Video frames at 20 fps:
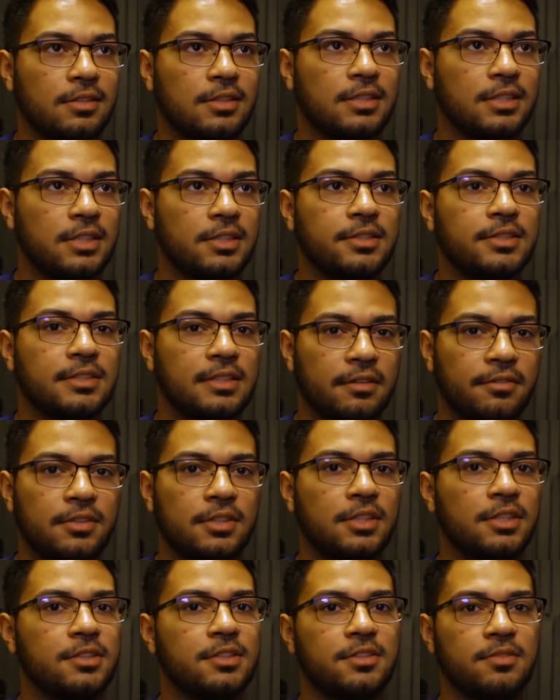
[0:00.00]
all the years, 7
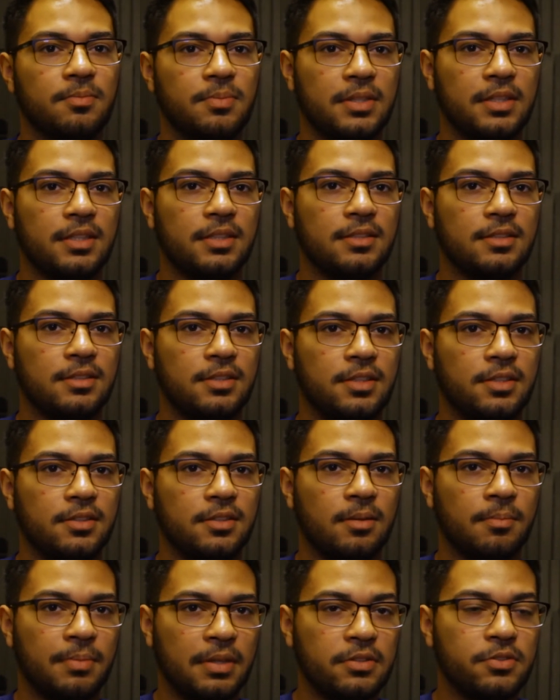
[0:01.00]
years of being, you
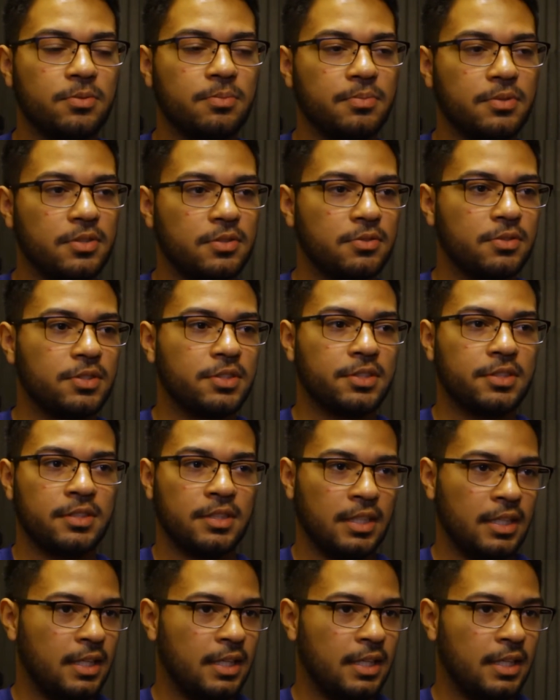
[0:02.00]
know, a bedroom producer,